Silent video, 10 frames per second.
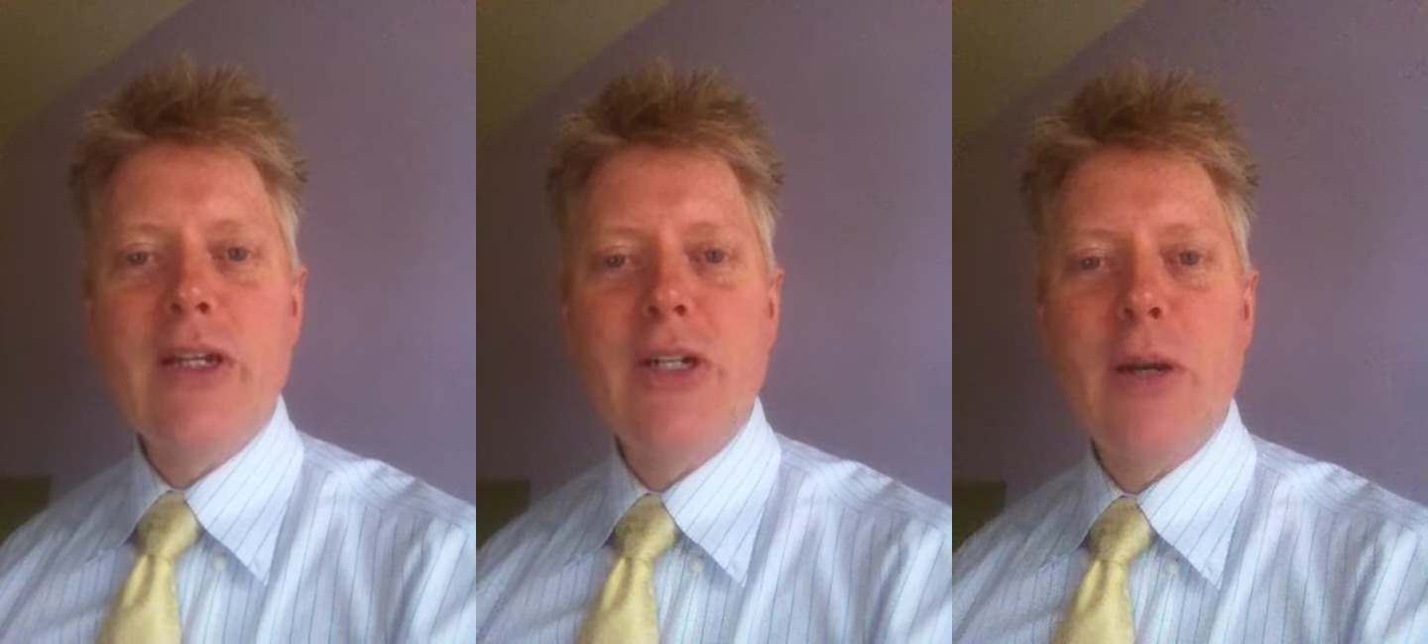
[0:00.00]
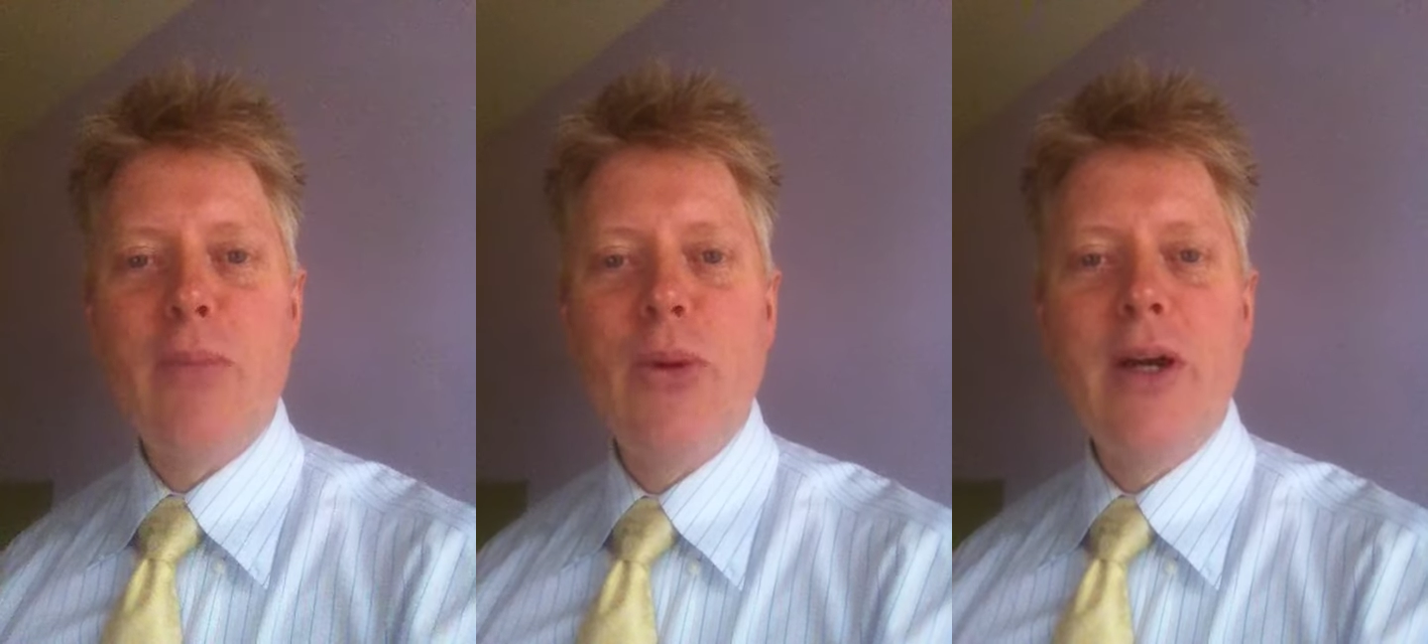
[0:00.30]

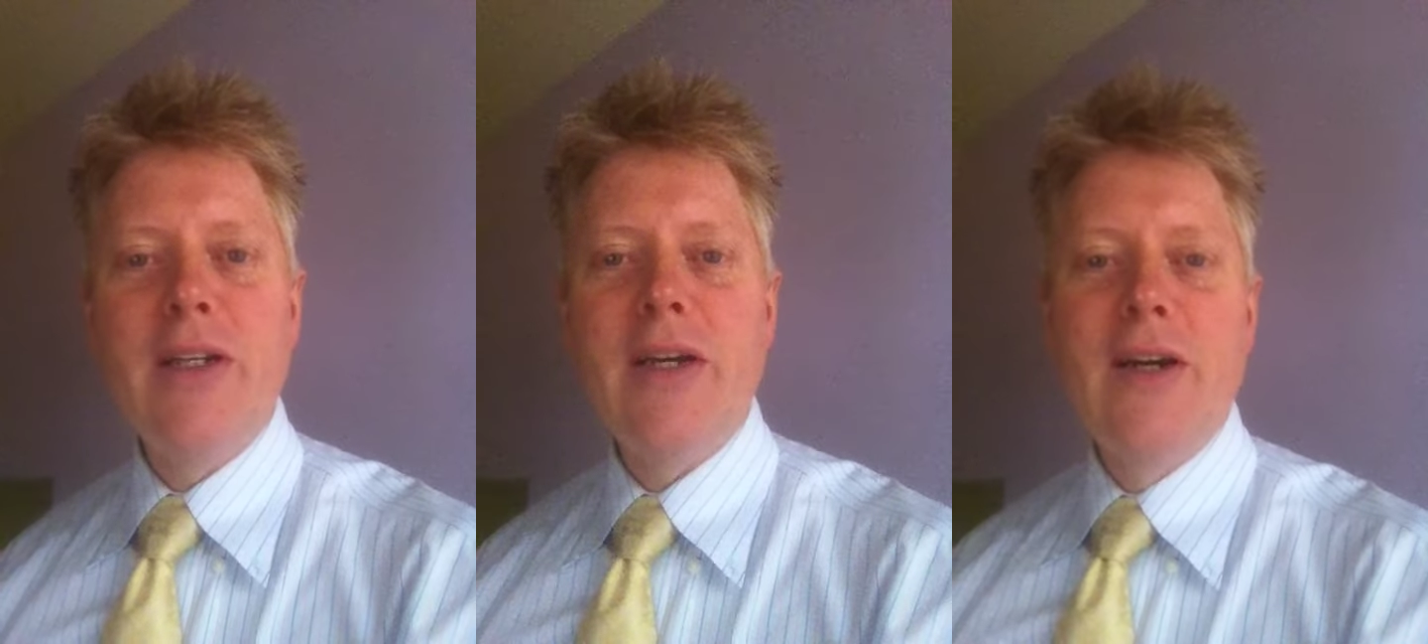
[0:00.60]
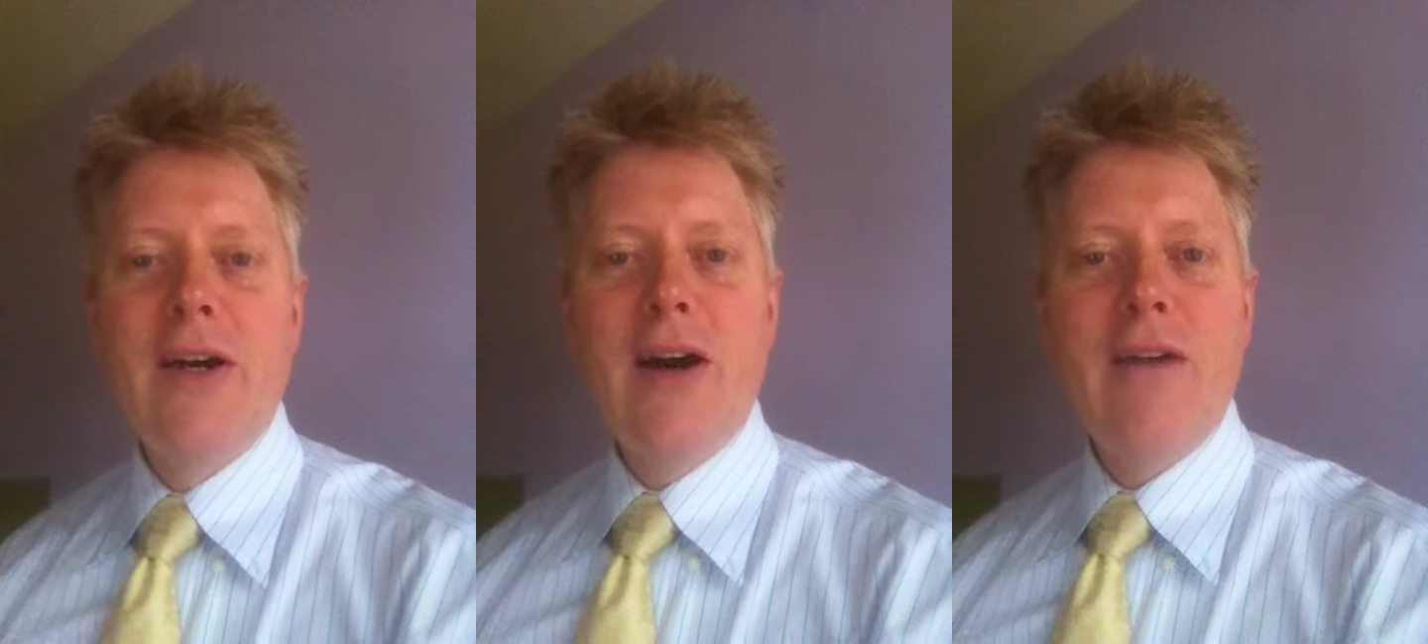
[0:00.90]
SharePoint,
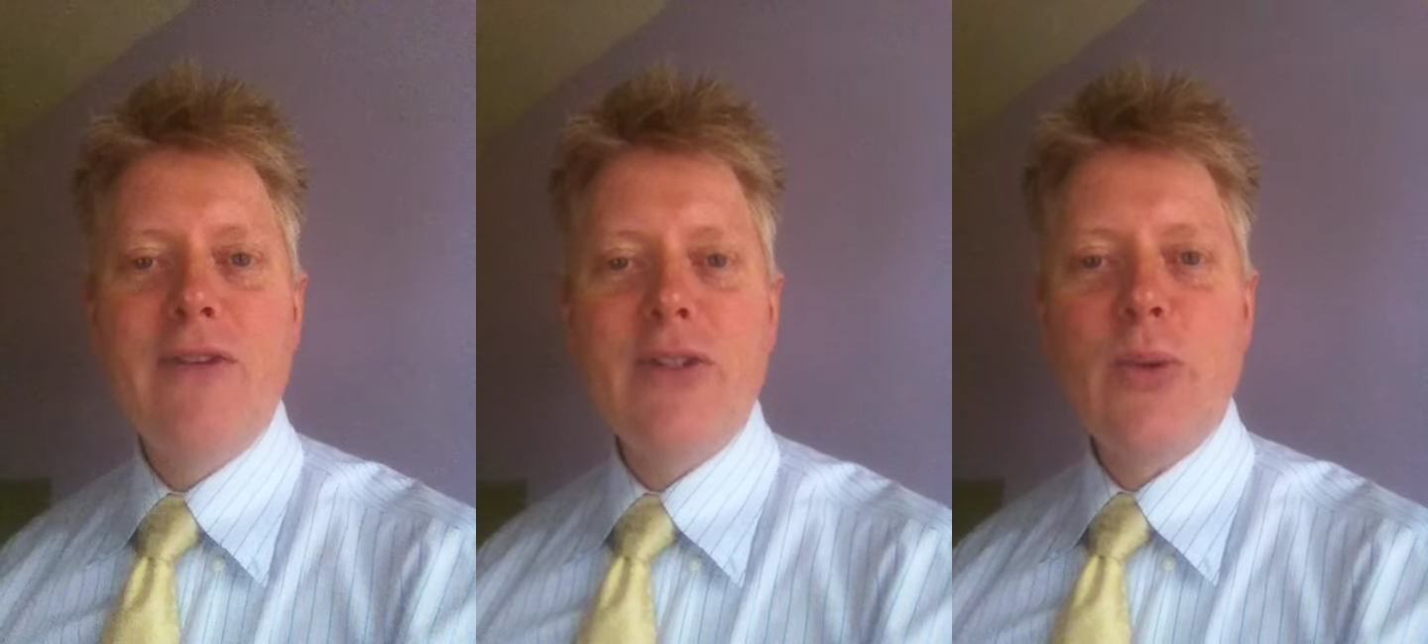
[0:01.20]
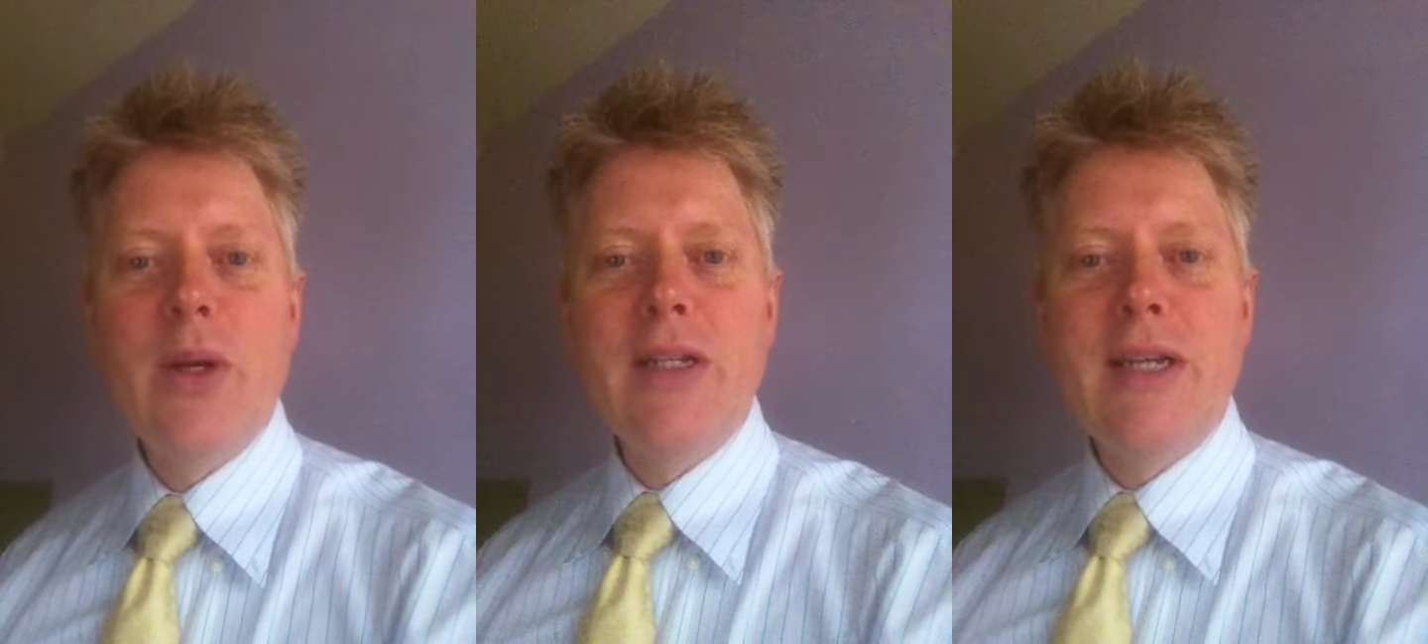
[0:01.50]
Office
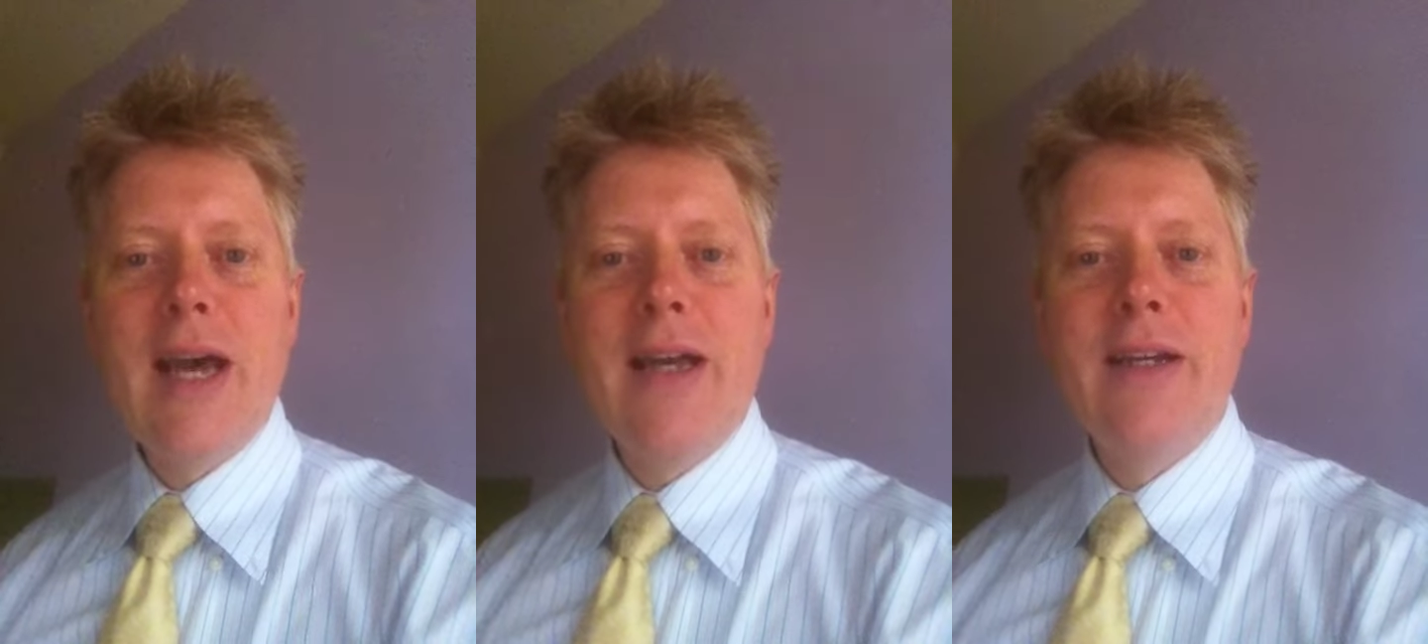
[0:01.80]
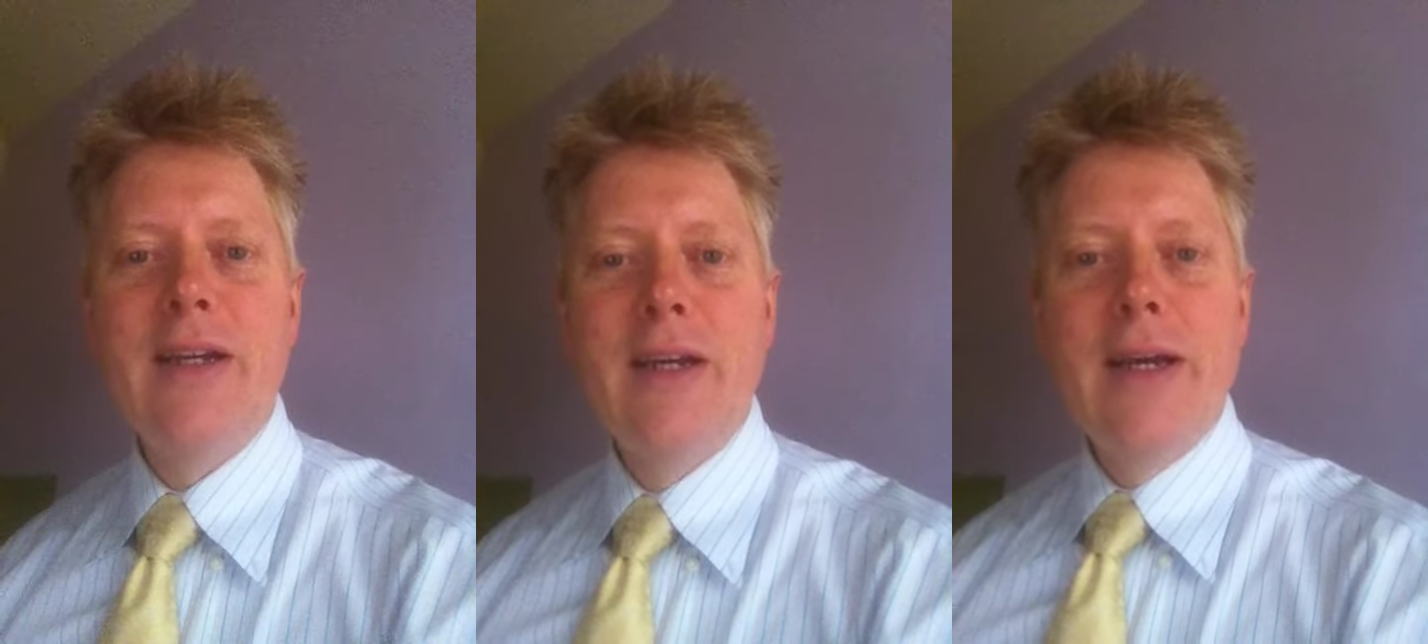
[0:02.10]
2010,